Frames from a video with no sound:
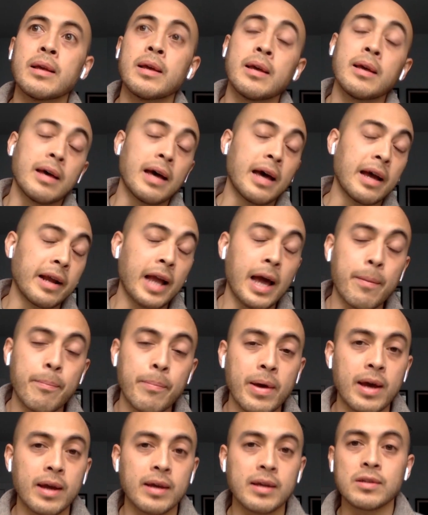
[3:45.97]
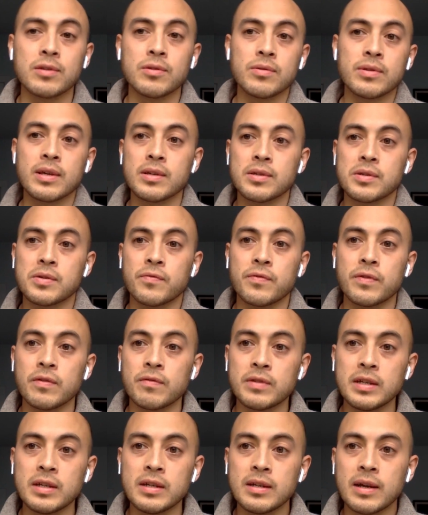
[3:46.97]
But I got back in
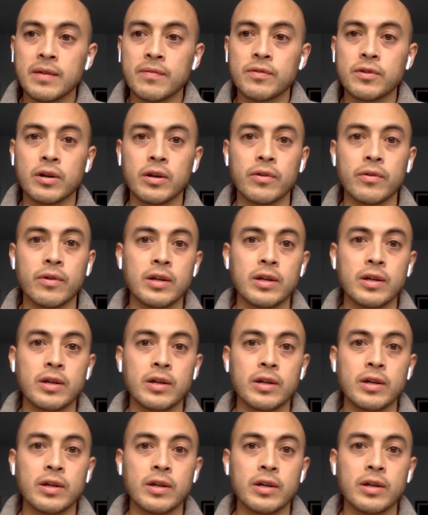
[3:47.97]
2015